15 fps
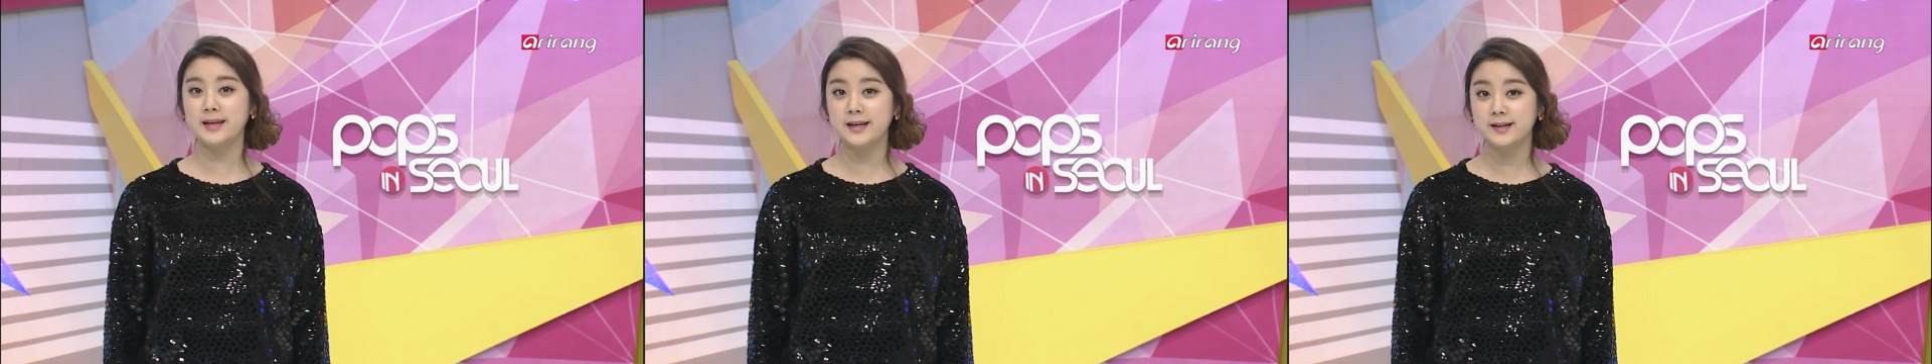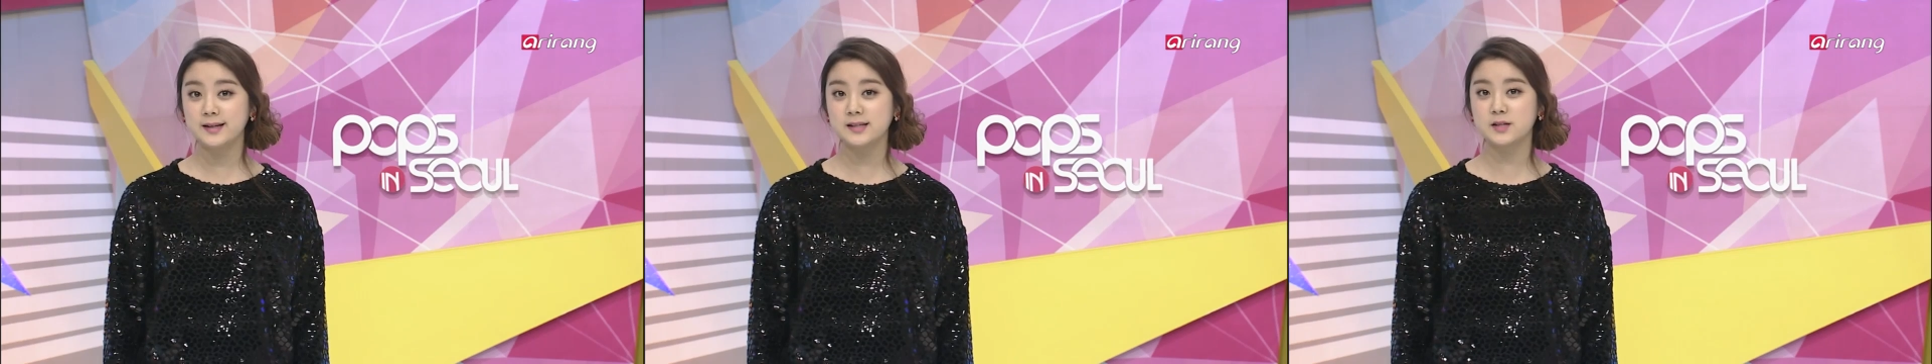
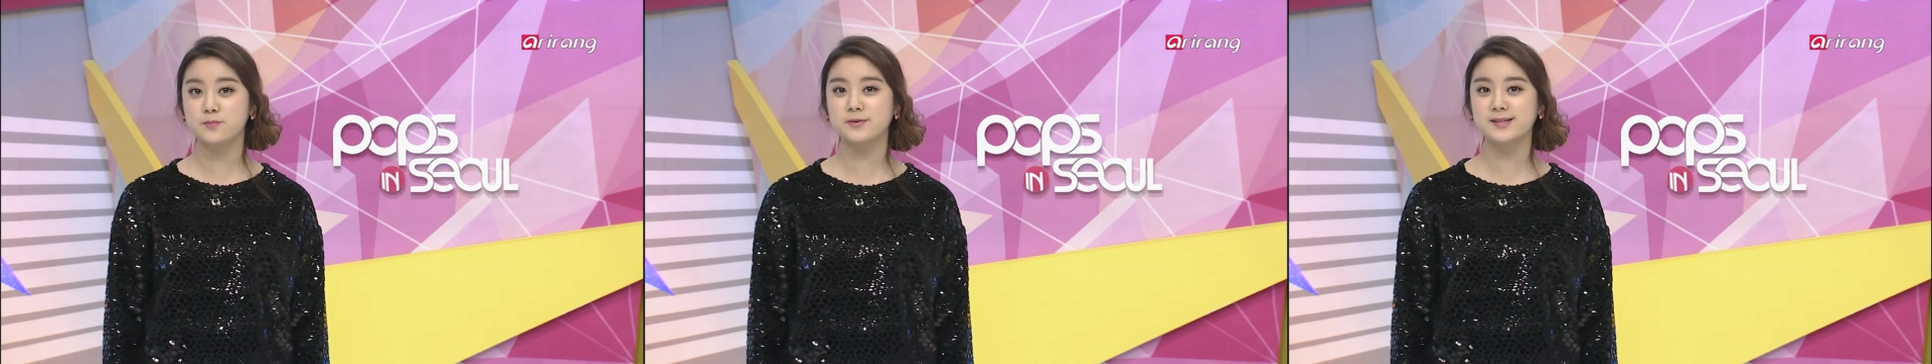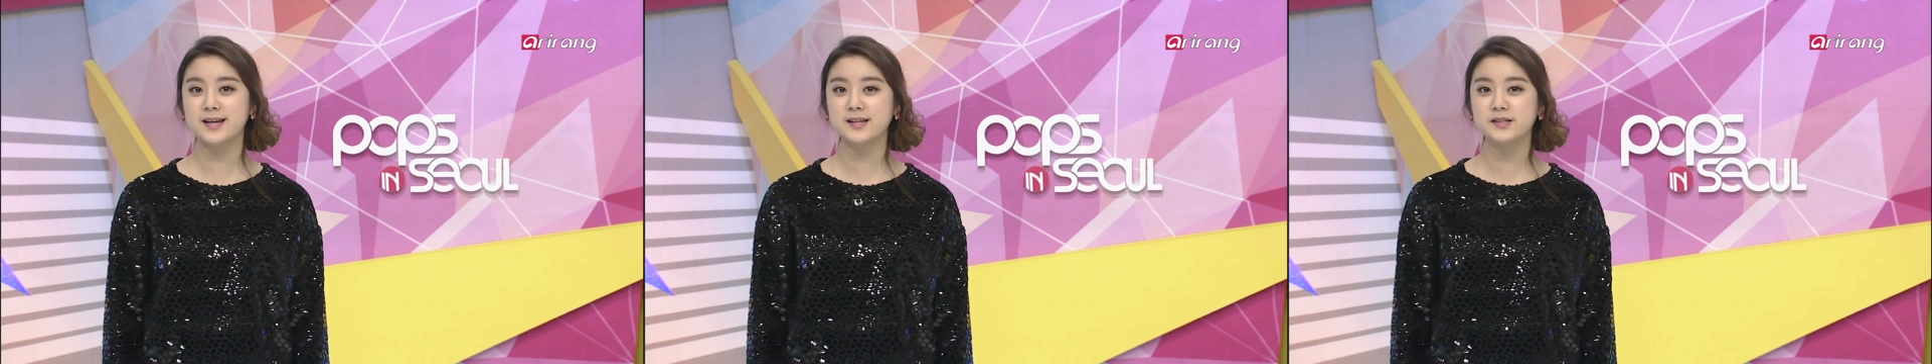Eden to
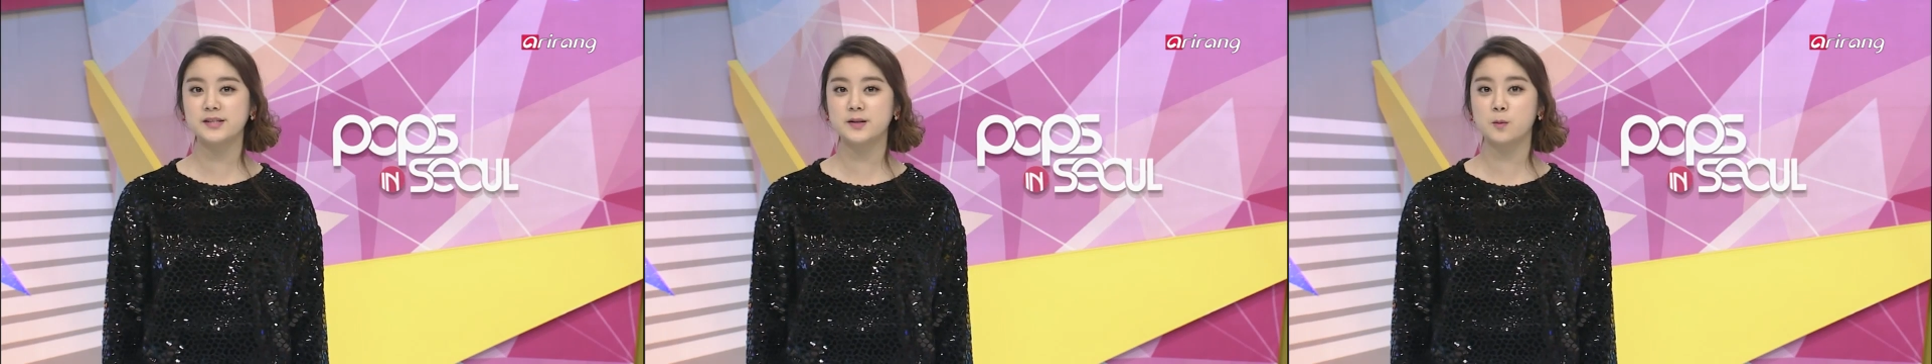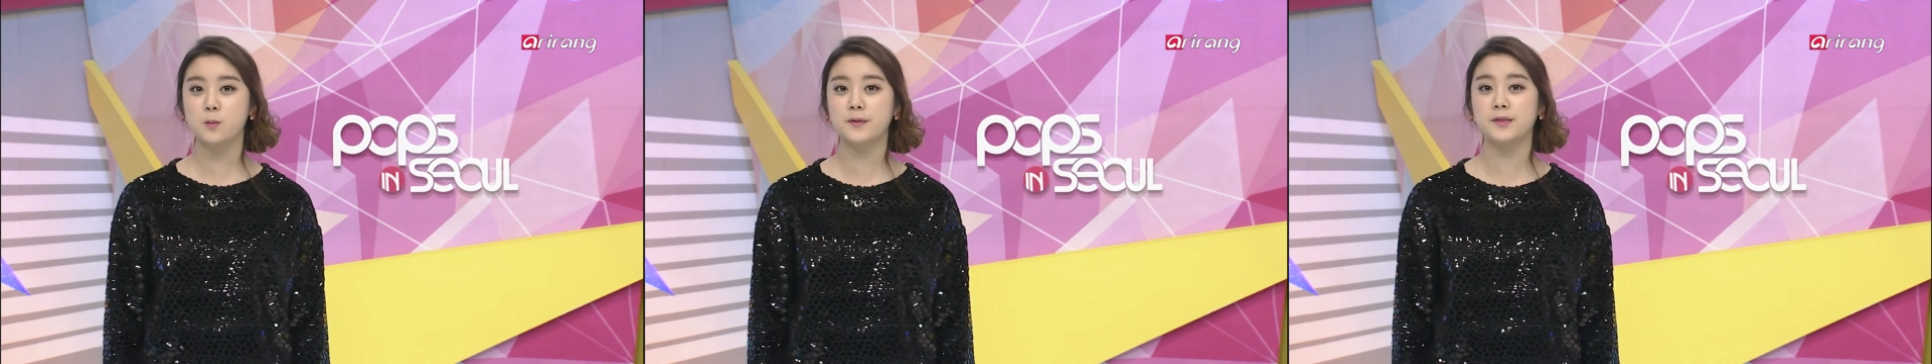present
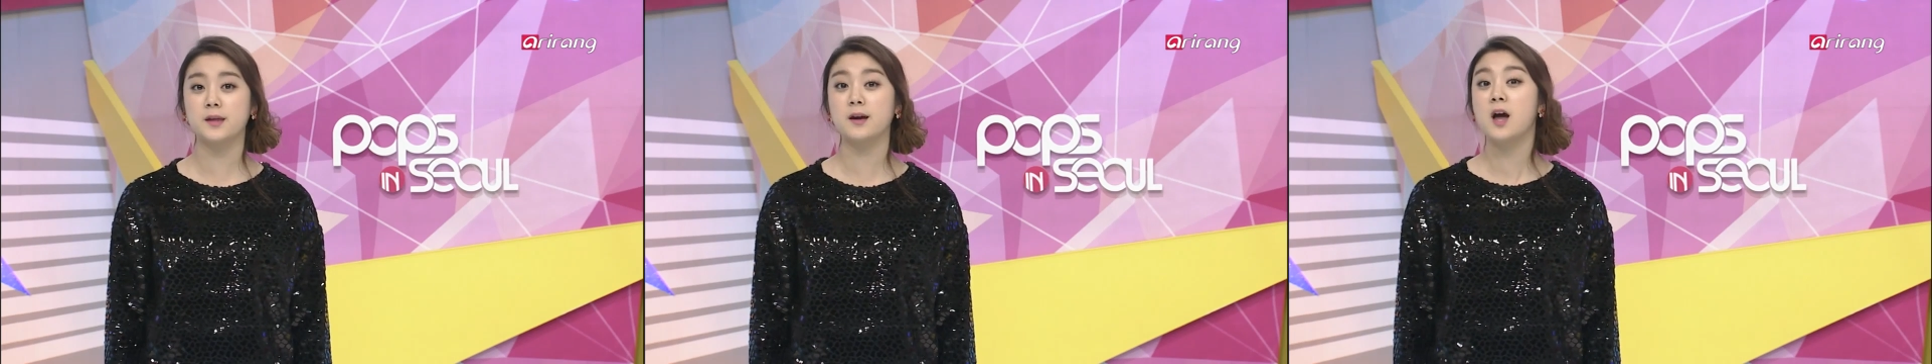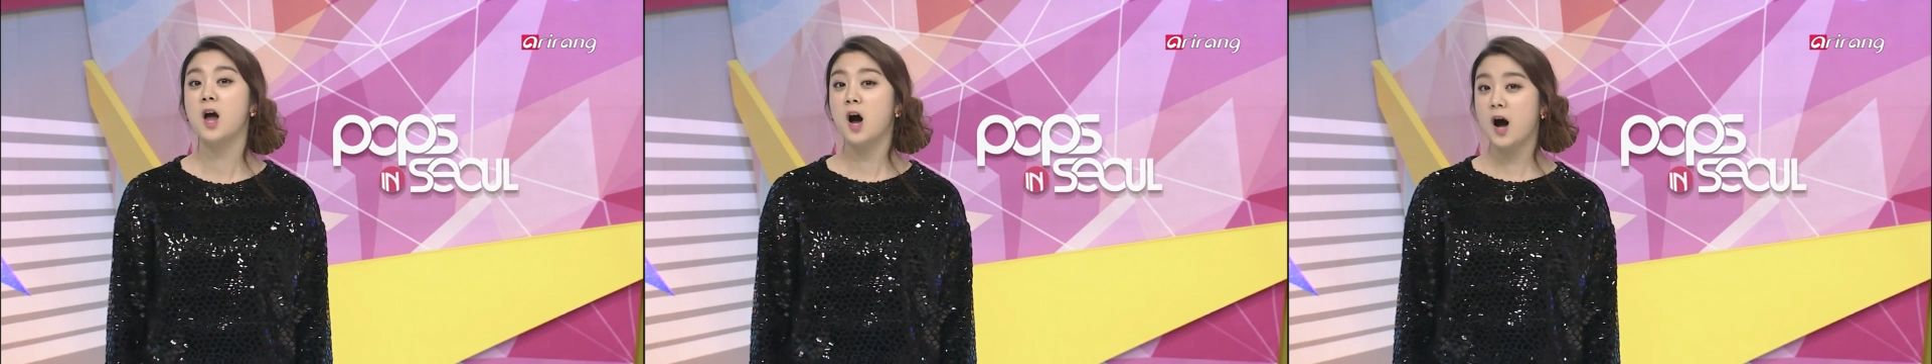you with the